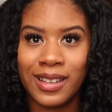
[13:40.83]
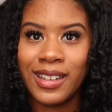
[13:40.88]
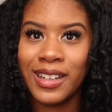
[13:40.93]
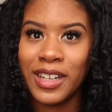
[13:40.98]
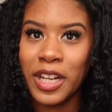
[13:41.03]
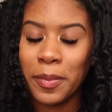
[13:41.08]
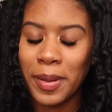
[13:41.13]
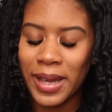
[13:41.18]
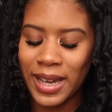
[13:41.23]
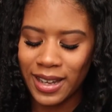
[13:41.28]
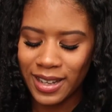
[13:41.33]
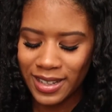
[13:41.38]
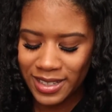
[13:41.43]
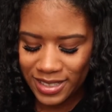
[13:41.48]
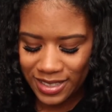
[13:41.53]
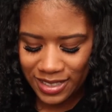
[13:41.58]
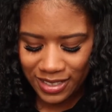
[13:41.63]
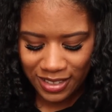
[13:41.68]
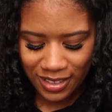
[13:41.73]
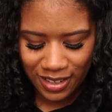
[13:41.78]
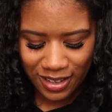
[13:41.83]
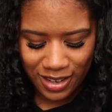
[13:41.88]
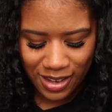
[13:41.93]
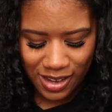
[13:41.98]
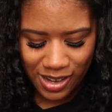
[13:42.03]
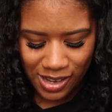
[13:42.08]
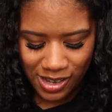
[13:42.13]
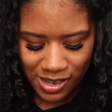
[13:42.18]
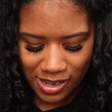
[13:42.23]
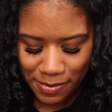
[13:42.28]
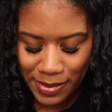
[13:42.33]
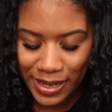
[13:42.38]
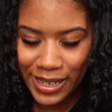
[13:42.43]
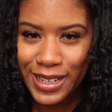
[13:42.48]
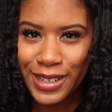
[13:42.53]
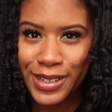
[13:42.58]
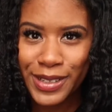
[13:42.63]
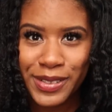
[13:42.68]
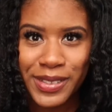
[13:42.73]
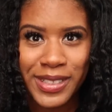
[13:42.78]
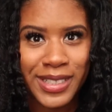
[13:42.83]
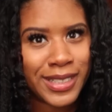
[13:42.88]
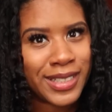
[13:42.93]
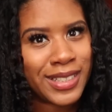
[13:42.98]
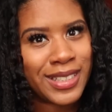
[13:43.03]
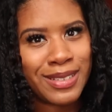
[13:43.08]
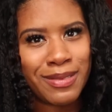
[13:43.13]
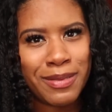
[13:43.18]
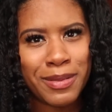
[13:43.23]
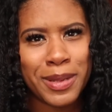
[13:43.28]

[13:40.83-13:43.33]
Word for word: in the past, um, I get nervous.